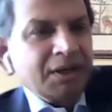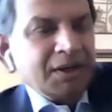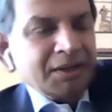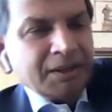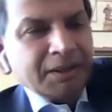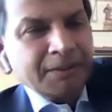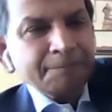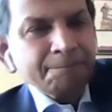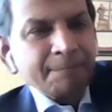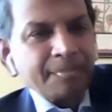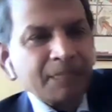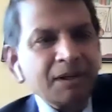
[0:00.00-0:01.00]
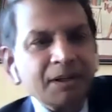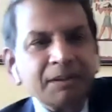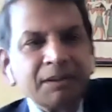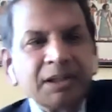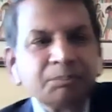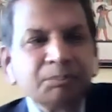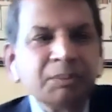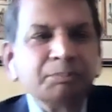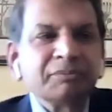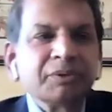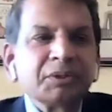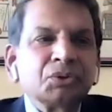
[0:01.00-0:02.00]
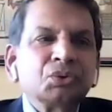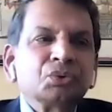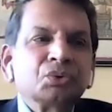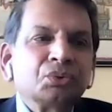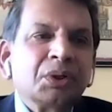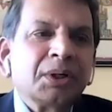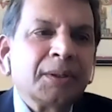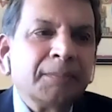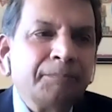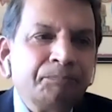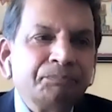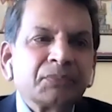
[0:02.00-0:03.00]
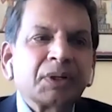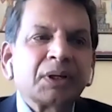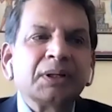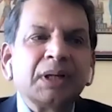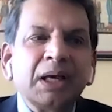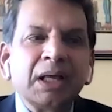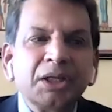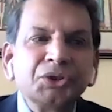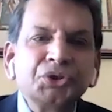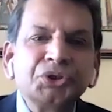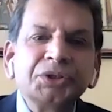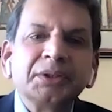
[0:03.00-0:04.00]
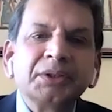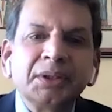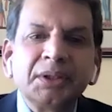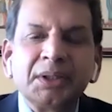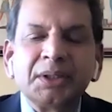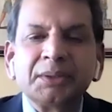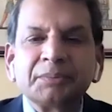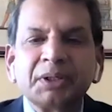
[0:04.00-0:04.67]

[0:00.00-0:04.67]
great. Let me pivot to LNG.